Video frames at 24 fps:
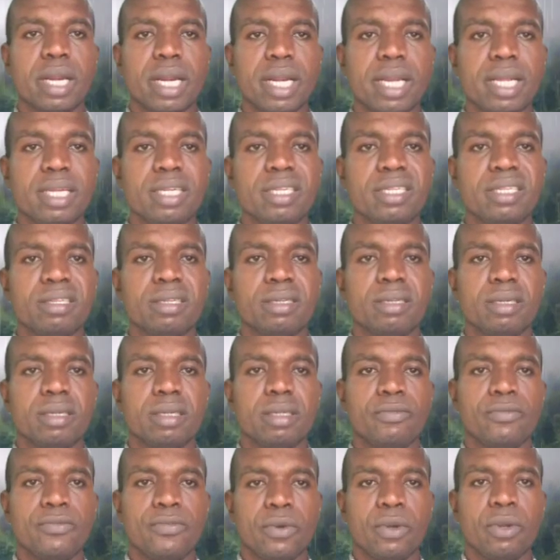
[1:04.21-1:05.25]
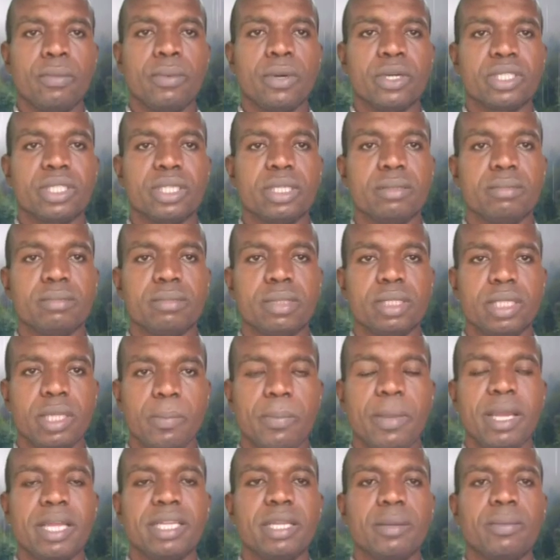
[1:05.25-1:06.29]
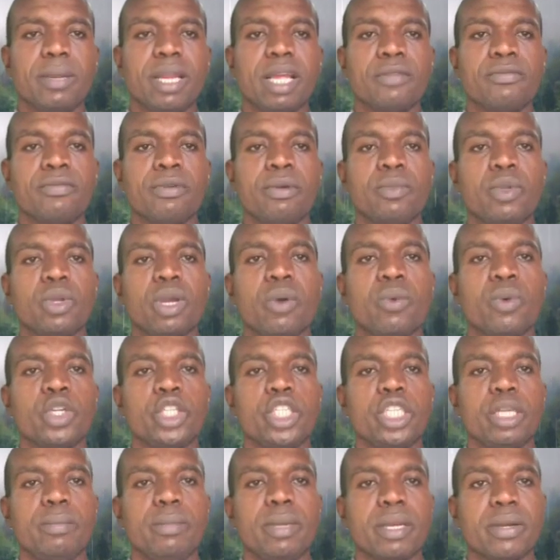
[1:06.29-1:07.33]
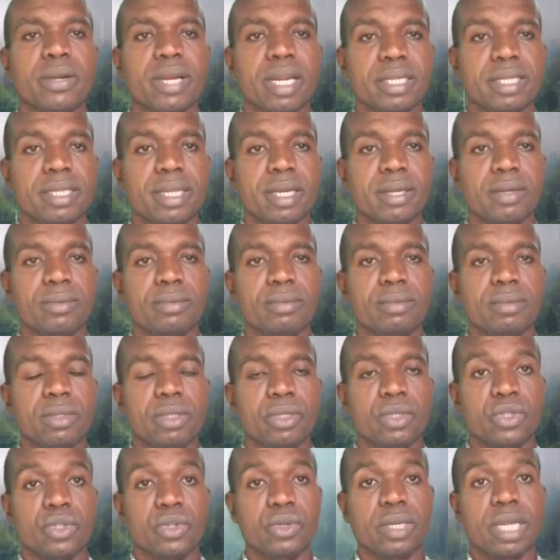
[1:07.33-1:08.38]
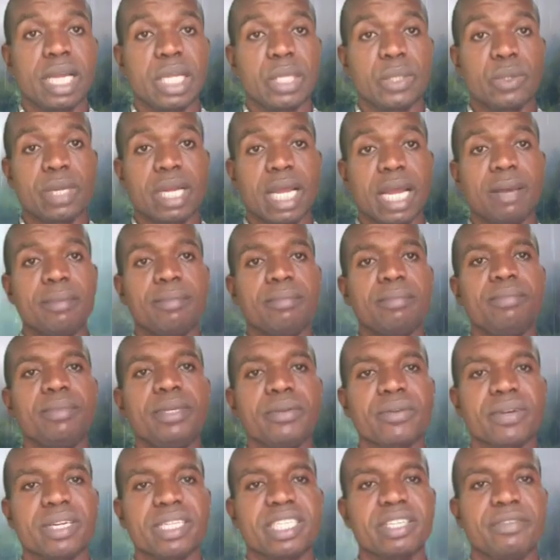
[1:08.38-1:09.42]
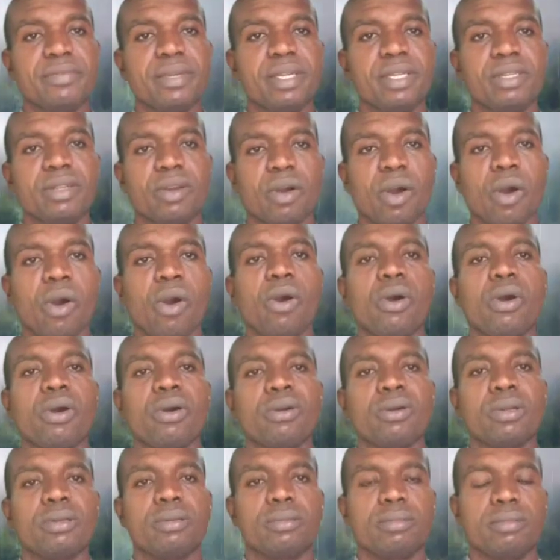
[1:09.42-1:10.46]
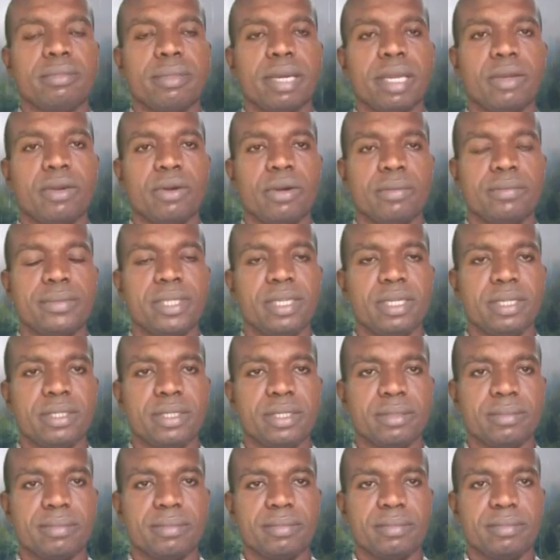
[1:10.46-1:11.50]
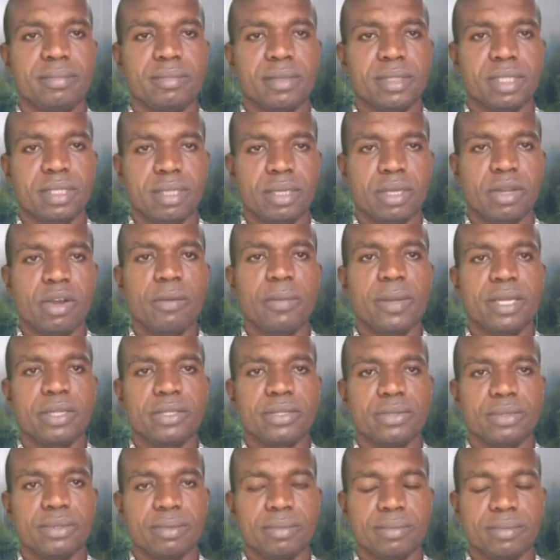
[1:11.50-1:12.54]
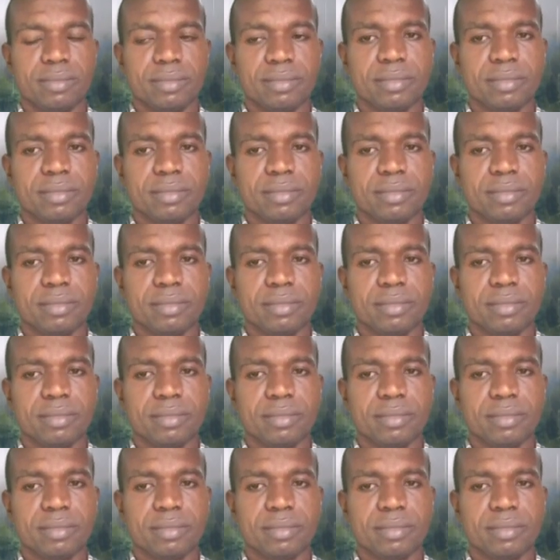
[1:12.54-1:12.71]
click follow button, depend the platform you are watching me right now, so that you can be receiving all my updates. God bless you.